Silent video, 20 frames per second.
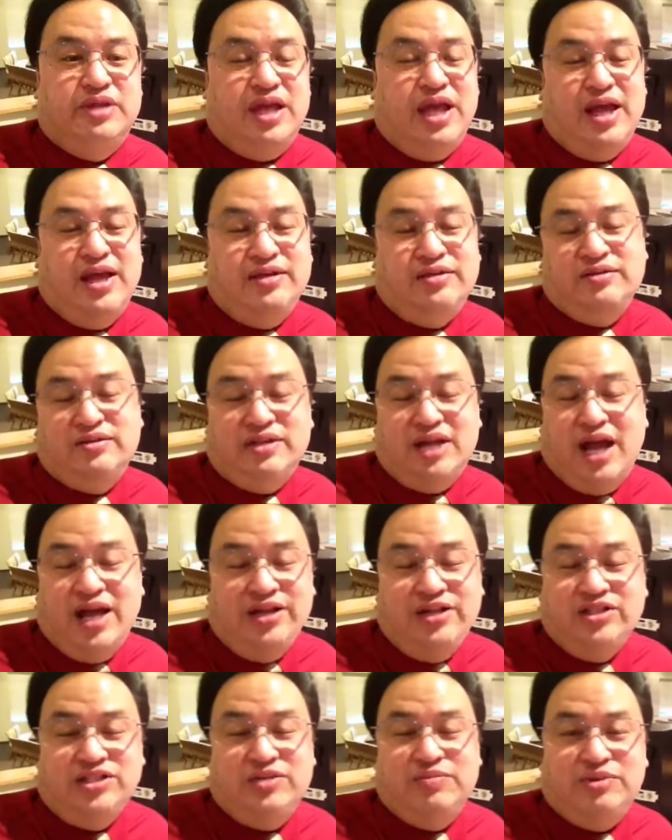And I
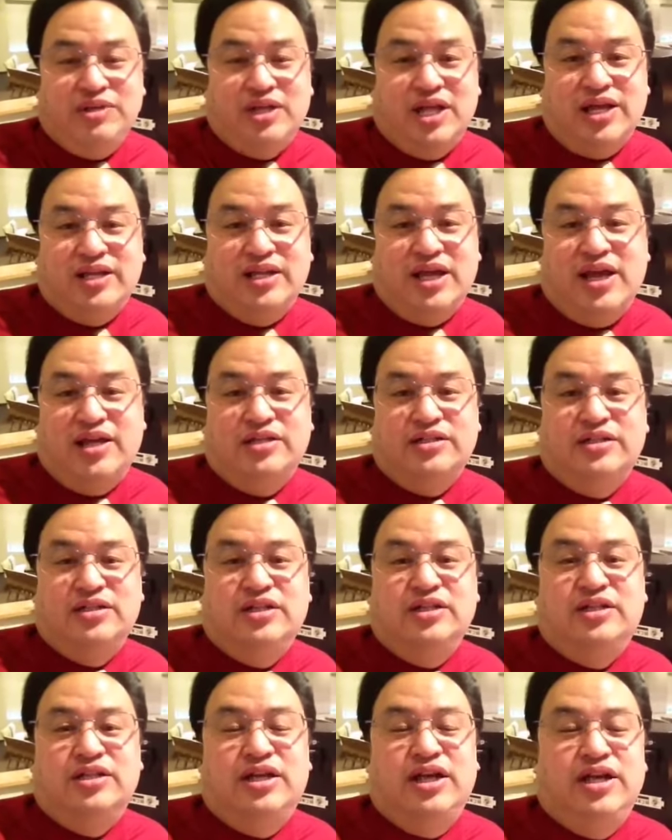used to be like that,
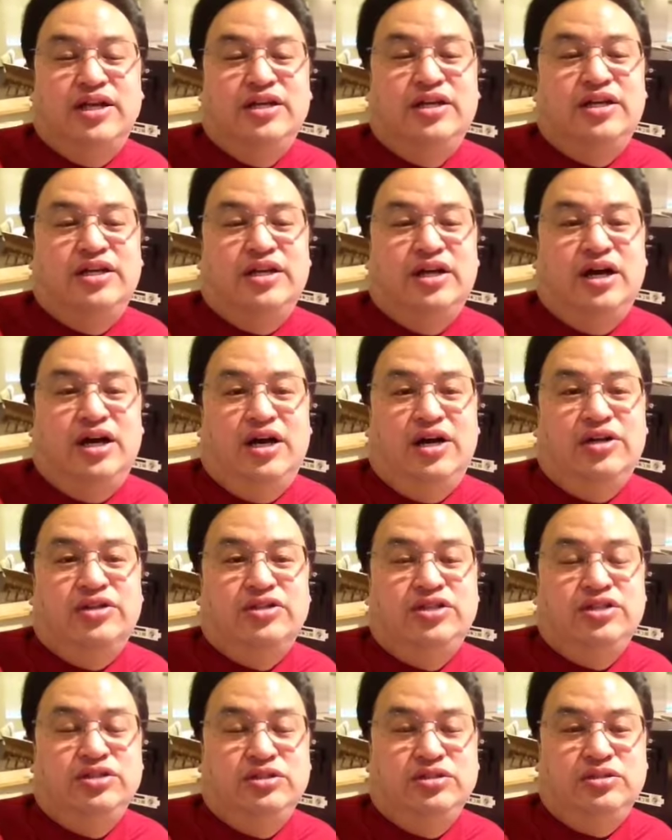okay?
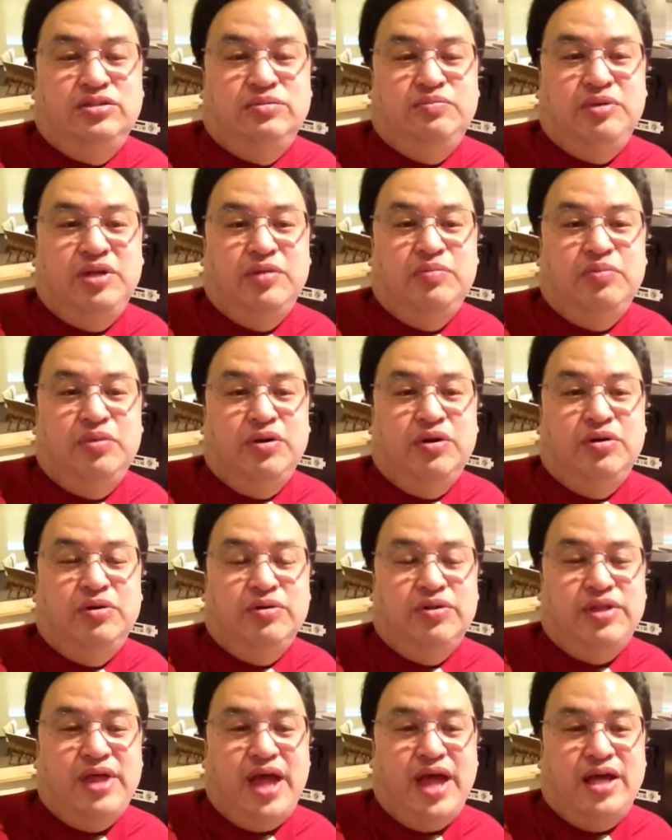To
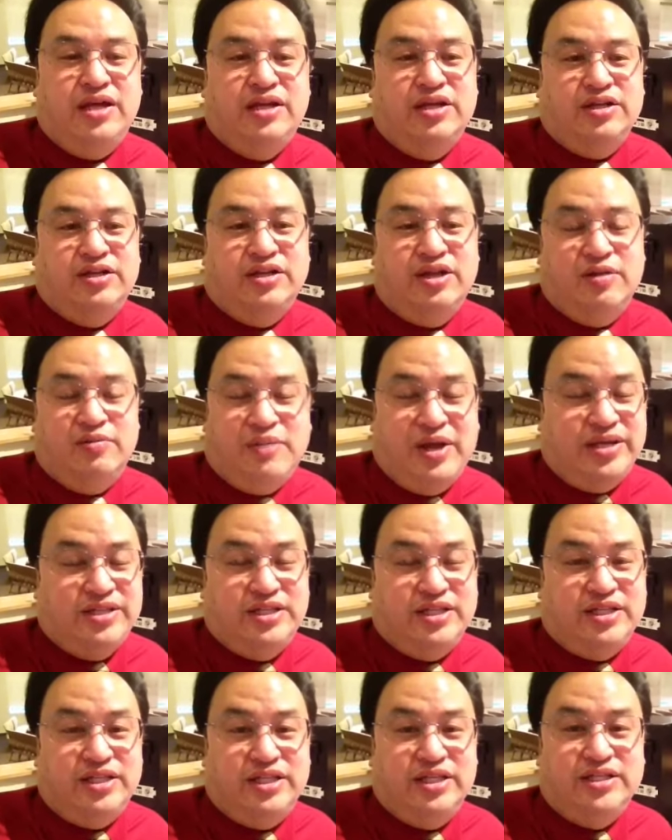people that they're
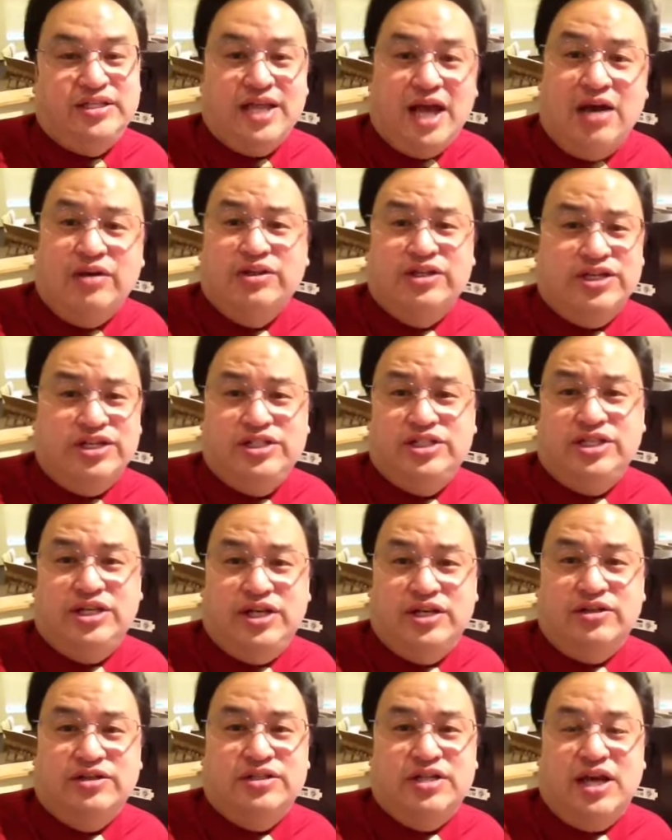basically sound
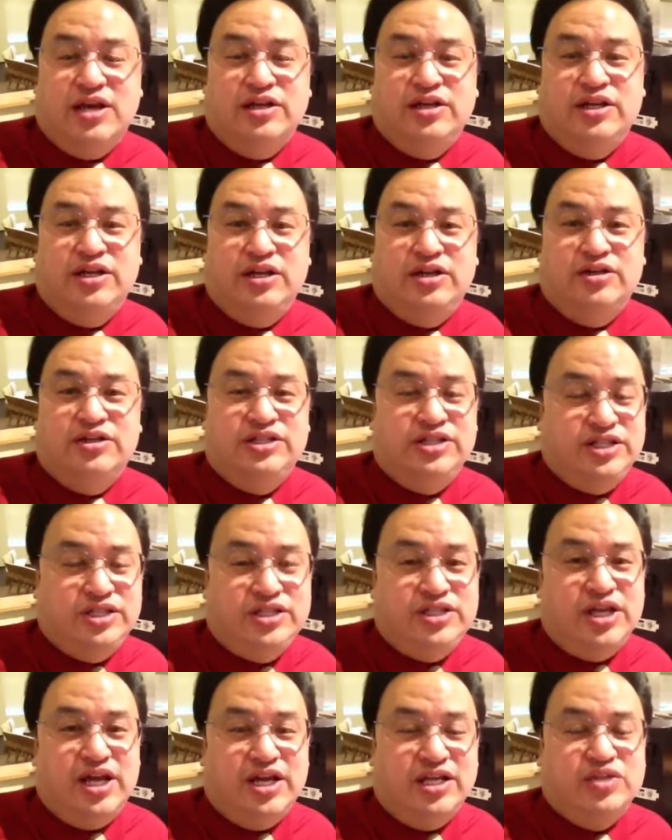engineers out here,
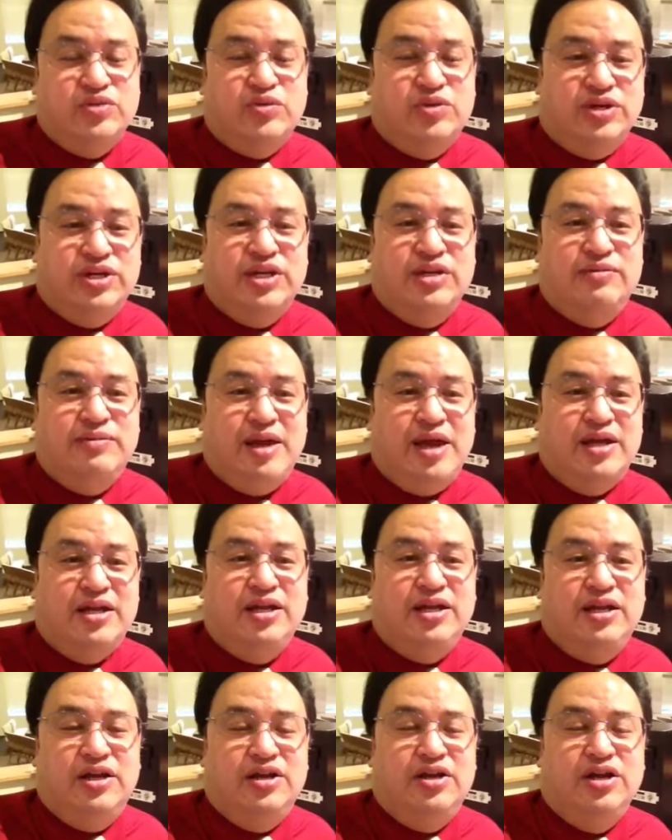DJs working back
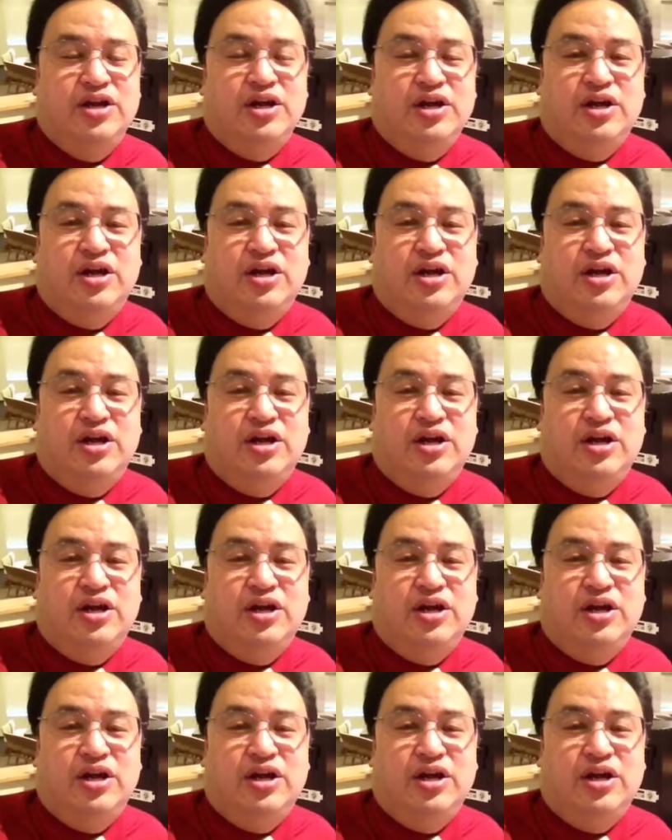here,